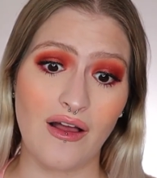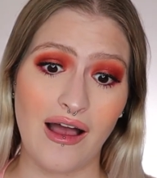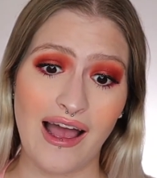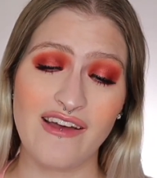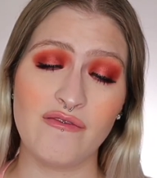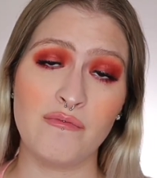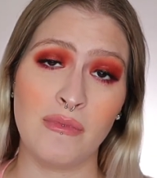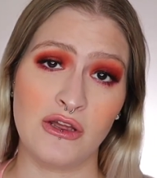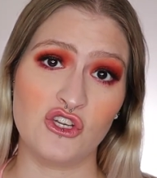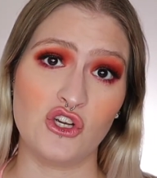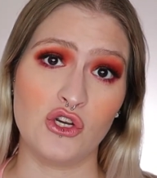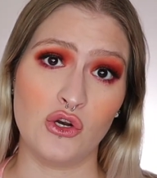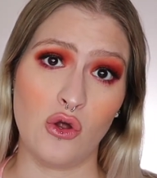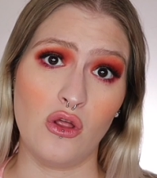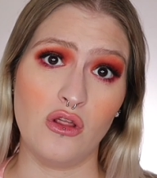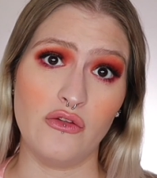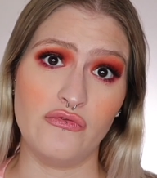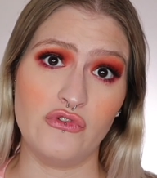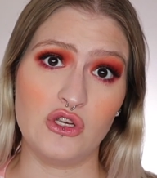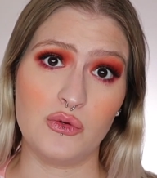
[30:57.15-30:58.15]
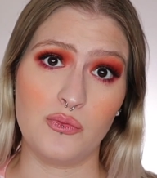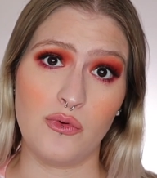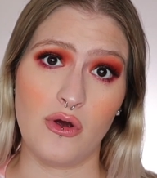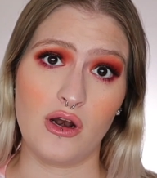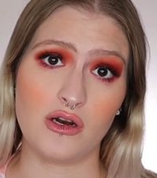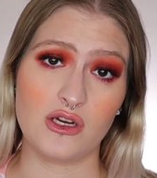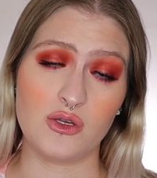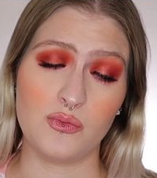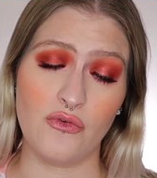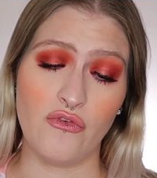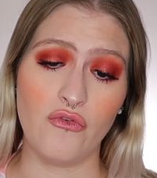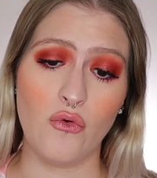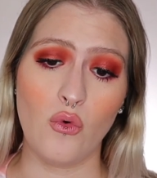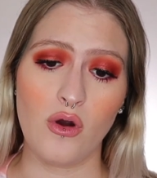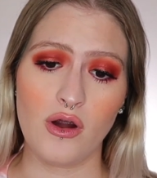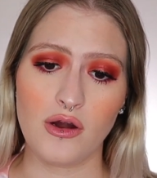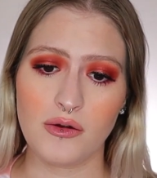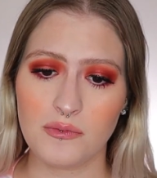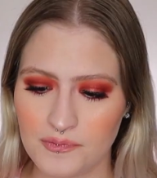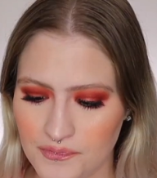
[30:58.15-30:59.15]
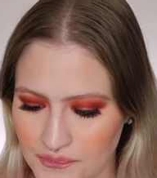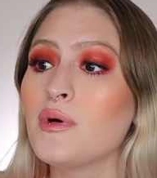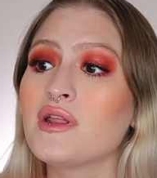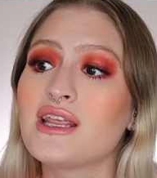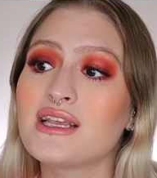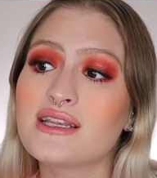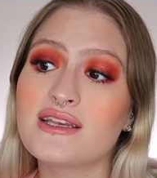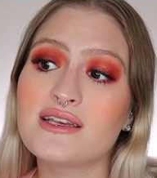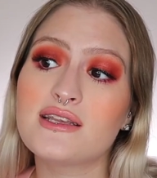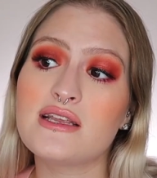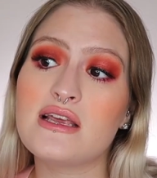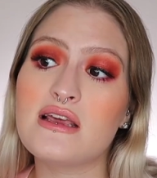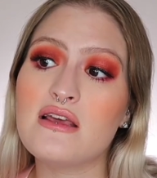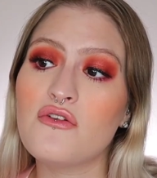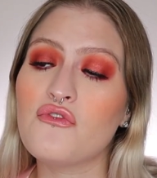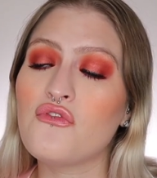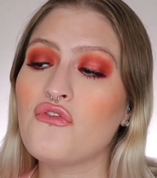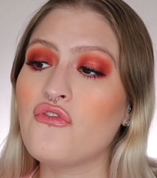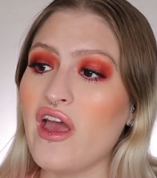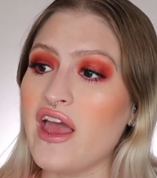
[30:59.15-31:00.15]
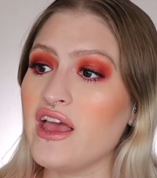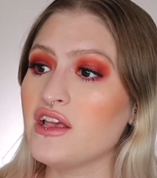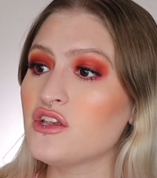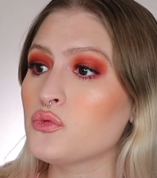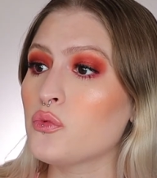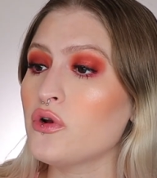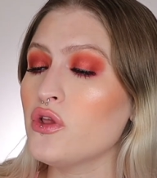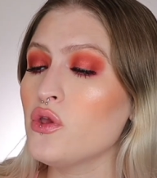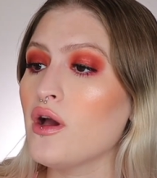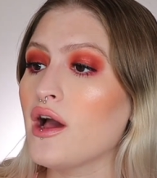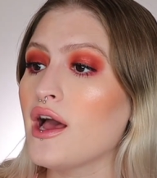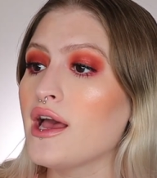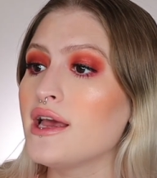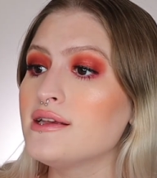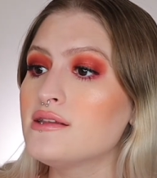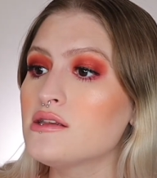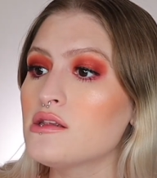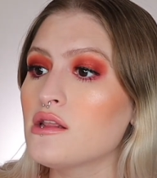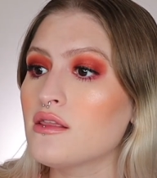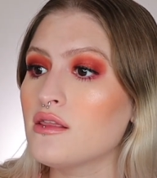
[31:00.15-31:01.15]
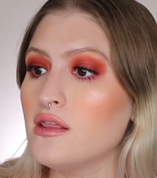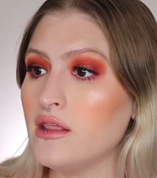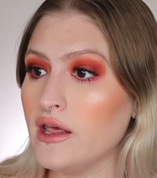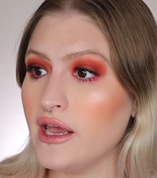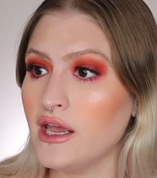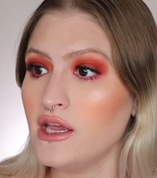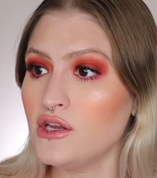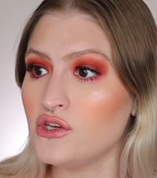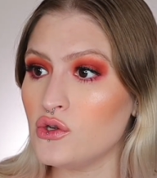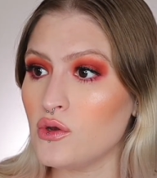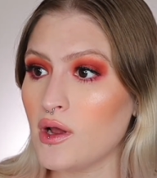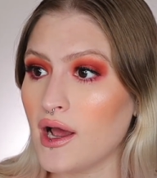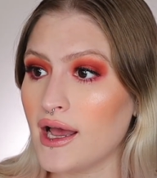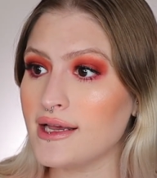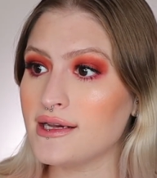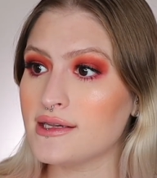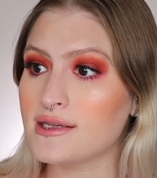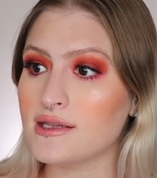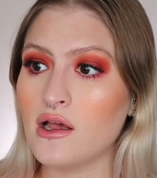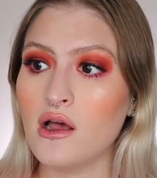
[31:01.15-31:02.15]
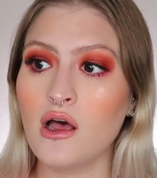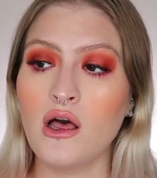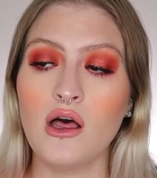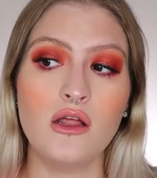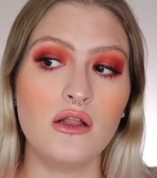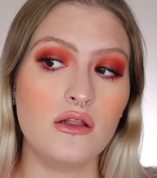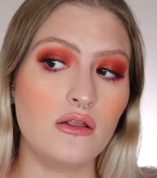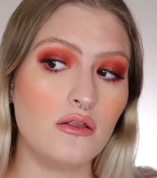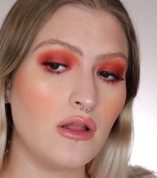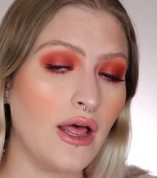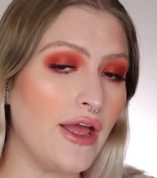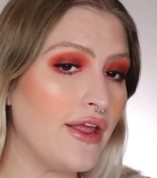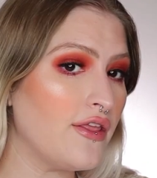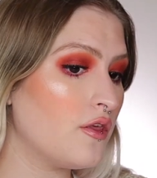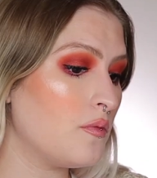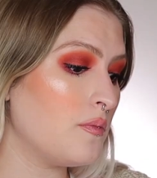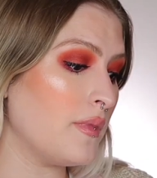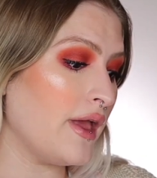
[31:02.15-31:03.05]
I've mentioned all of these products before. But this is the face. What do you guys think? Do you guys like the